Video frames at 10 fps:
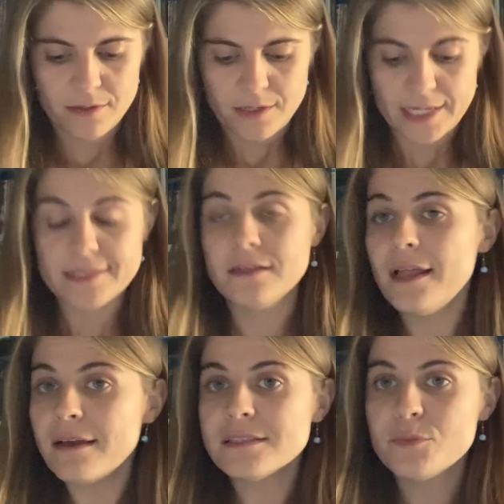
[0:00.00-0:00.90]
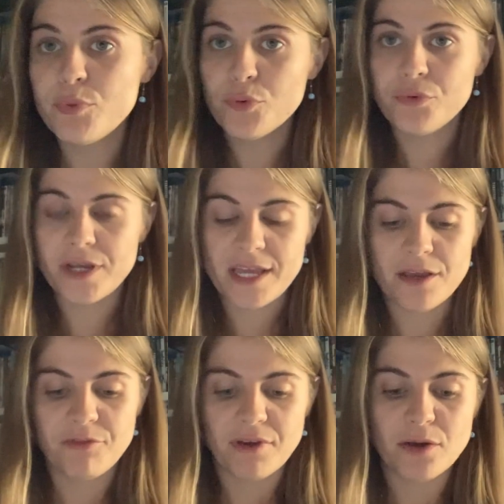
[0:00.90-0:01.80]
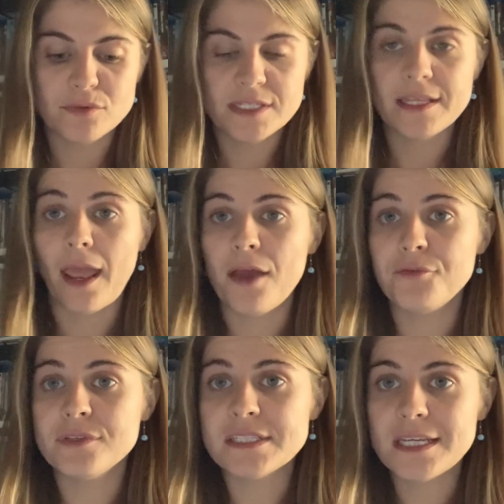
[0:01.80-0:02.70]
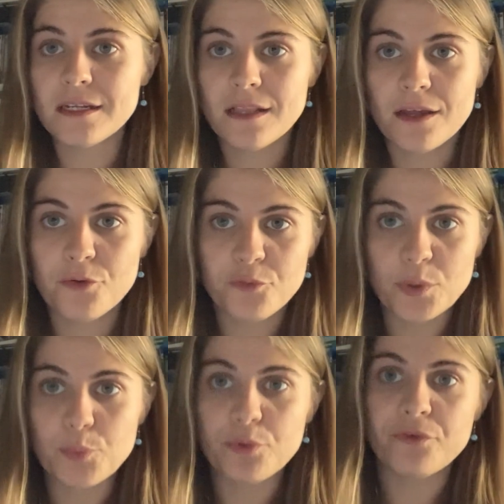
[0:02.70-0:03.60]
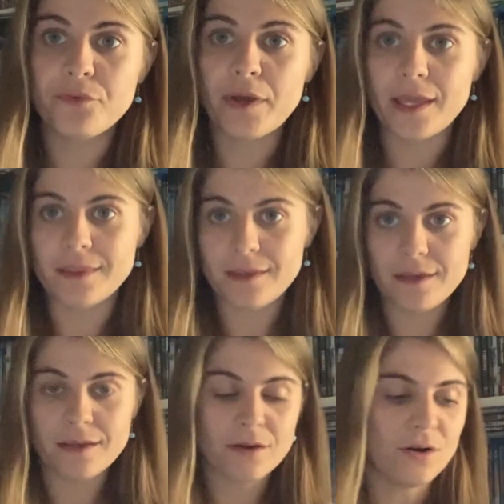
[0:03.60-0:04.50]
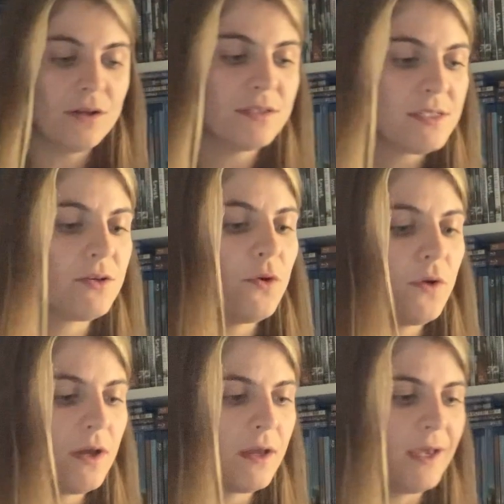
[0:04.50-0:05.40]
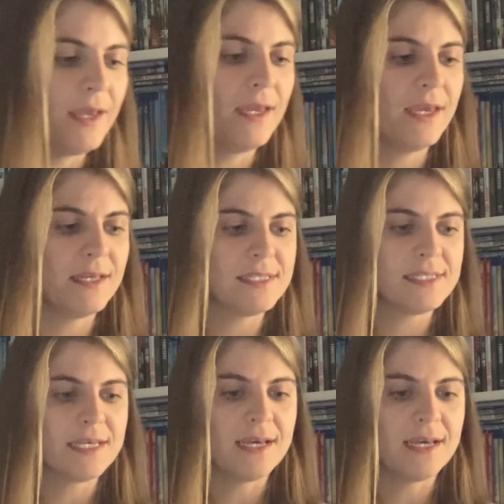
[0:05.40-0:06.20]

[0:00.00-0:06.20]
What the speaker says: And the last Blu-ray I found that I haven't seen a lot of people finding also is